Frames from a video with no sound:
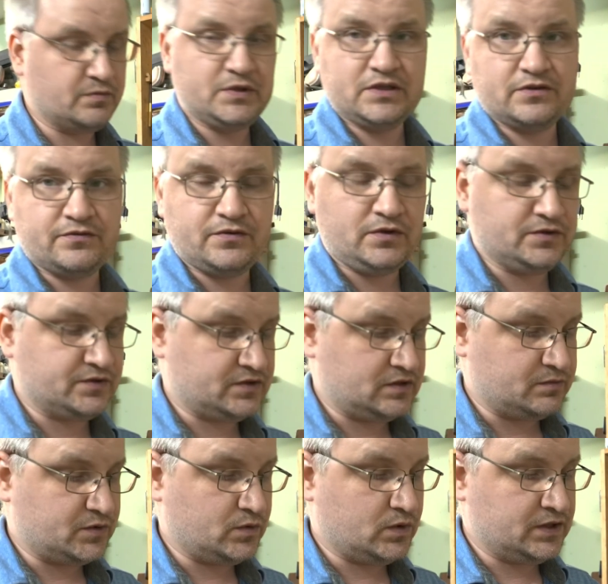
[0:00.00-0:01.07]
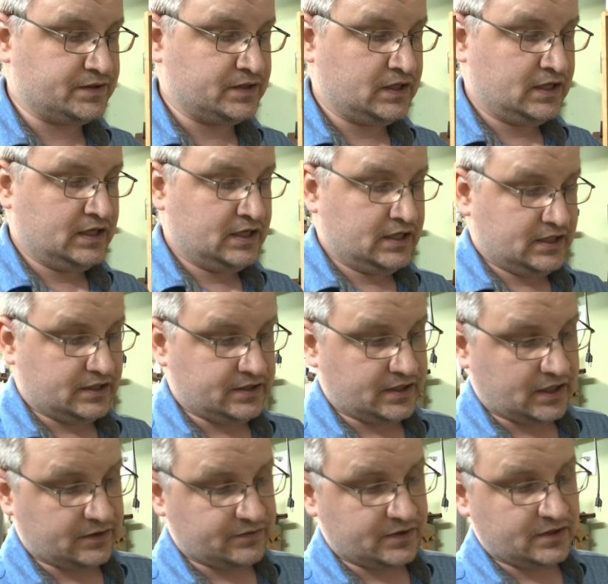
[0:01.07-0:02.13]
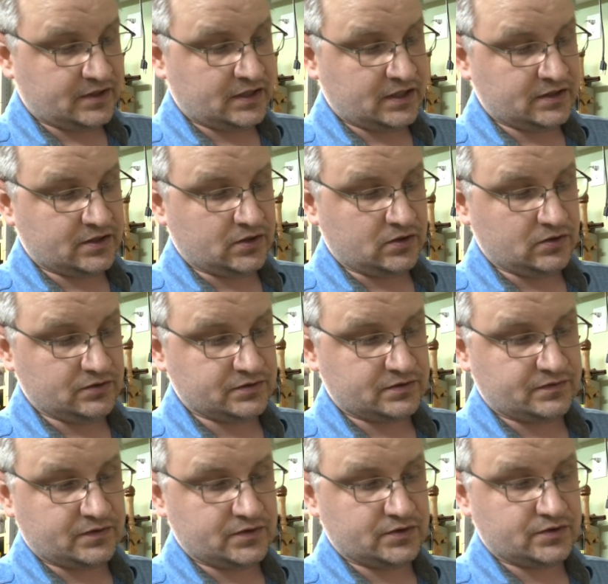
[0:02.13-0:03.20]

Miller Falls No.1, they have another holes for the